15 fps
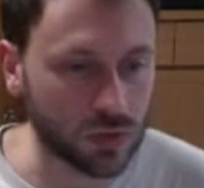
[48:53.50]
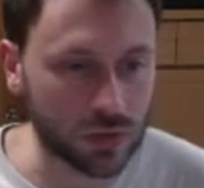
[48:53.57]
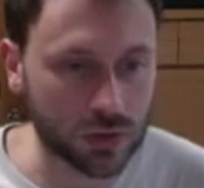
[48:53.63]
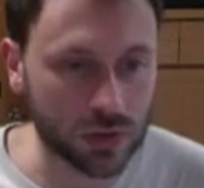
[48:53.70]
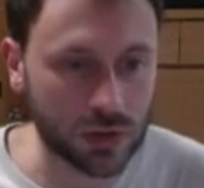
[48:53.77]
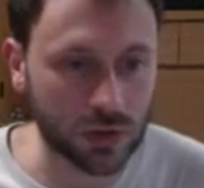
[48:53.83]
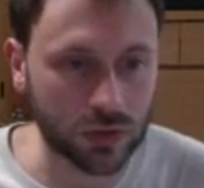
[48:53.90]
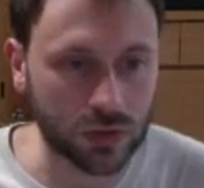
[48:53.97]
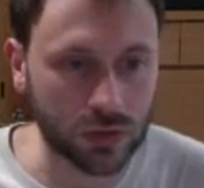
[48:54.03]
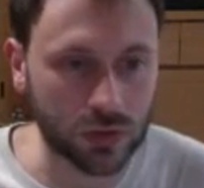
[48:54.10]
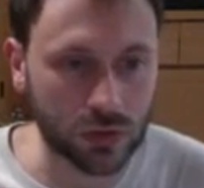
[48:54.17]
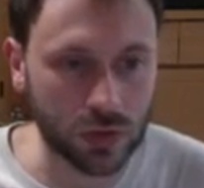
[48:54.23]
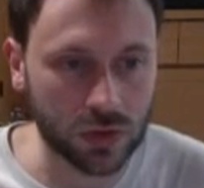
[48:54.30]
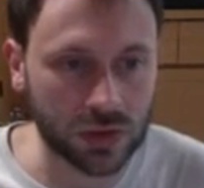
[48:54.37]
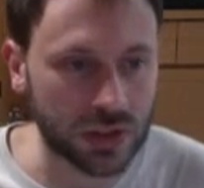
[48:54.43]
so you
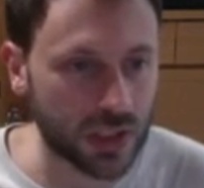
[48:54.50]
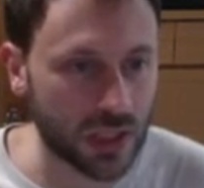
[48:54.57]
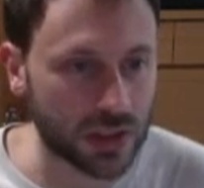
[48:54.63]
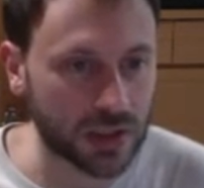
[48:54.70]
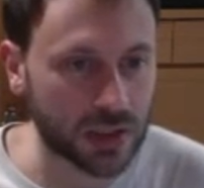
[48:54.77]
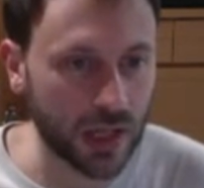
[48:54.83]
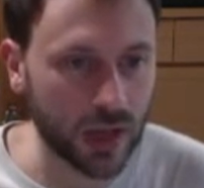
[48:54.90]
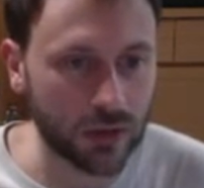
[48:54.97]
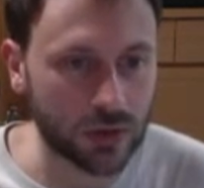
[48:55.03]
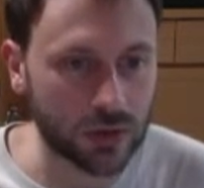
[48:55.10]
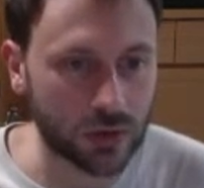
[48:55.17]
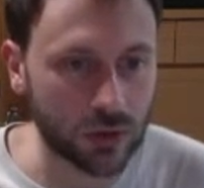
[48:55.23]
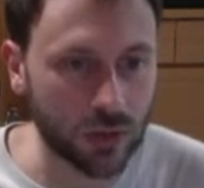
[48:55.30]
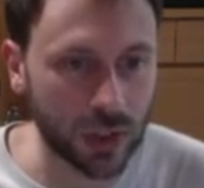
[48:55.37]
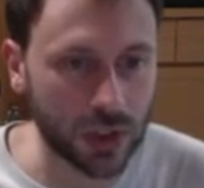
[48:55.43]
don't stand out
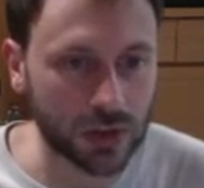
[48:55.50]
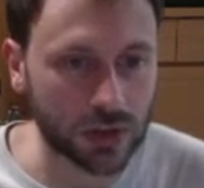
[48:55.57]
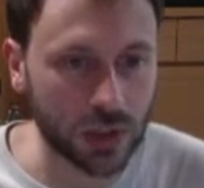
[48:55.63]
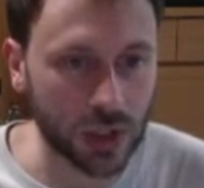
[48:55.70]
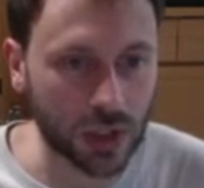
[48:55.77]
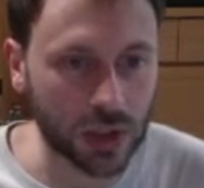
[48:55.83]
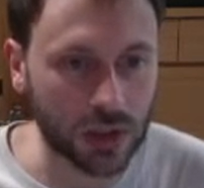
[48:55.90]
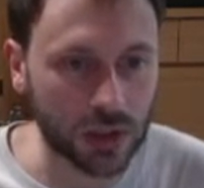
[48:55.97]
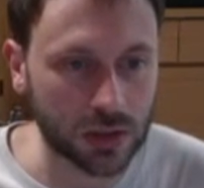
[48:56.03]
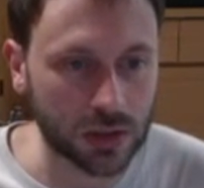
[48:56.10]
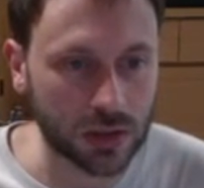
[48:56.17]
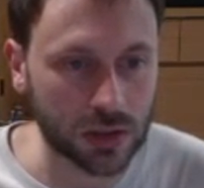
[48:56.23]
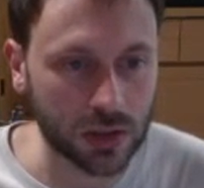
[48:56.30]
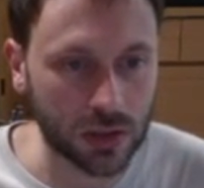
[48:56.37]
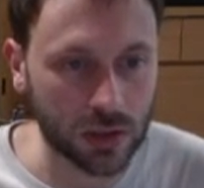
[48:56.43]
so much. And
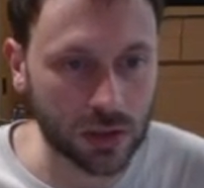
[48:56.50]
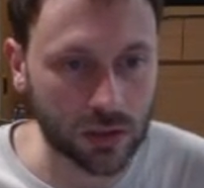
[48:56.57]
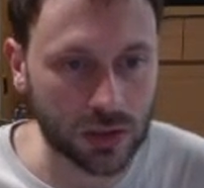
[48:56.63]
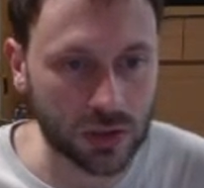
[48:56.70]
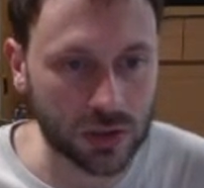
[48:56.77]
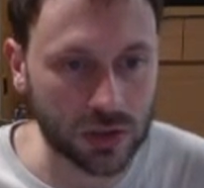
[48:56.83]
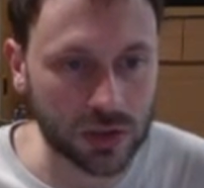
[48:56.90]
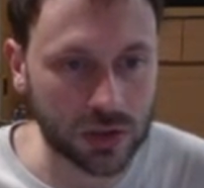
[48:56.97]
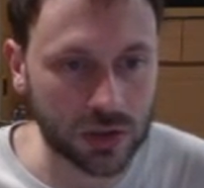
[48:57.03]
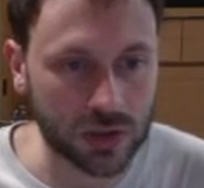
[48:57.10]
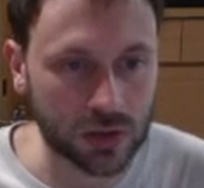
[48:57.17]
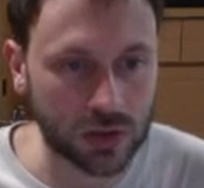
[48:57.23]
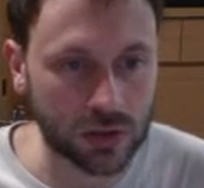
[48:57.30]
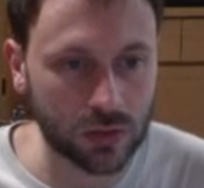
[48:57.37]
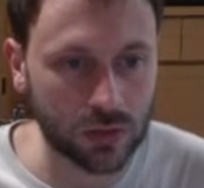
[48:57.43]
this is
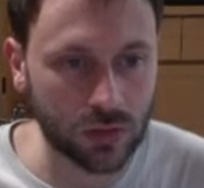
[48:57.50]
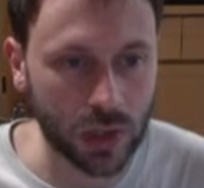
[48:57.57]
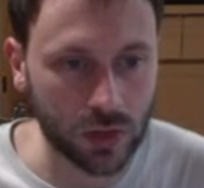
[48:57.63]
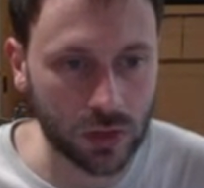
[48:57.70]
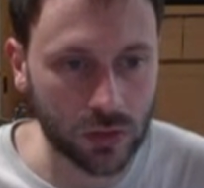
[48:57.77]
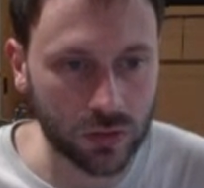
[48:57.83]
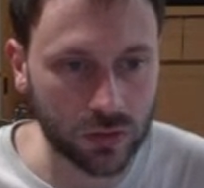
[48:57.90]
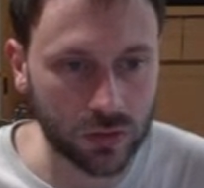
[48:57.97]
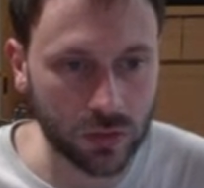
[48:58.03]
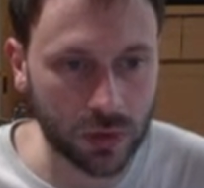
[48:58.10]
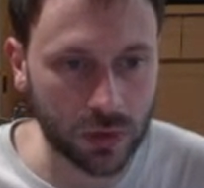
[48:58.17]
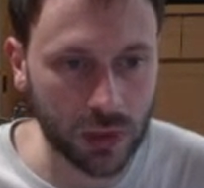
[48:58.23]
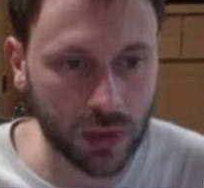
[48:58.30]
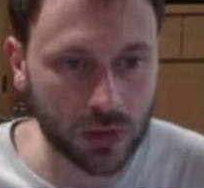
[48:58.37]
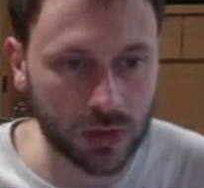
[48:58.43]
one of the
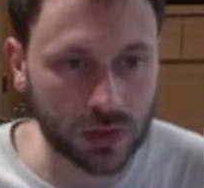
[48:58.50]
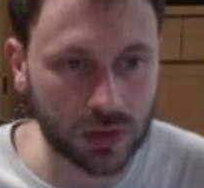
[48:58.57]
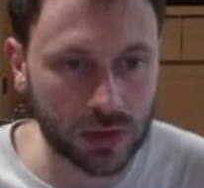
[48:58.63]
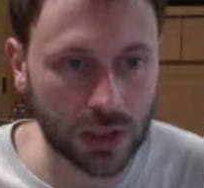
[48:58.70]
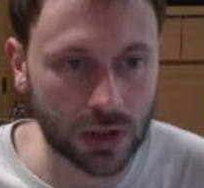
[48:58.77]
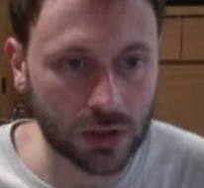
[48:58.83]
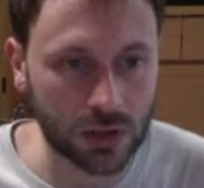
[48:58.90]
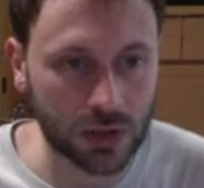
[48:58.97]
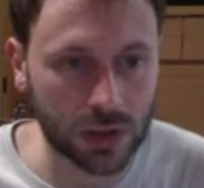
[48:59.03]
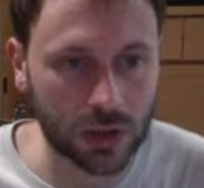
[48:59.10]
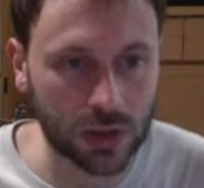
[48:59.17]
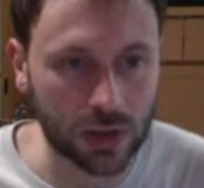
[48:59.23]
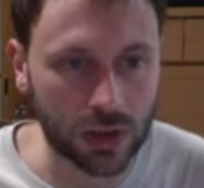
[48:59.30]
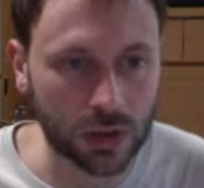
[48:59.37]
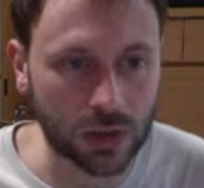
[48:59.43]
methods that you can
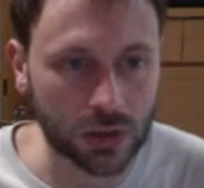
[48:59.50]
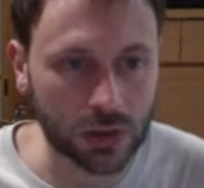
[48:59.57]
learn.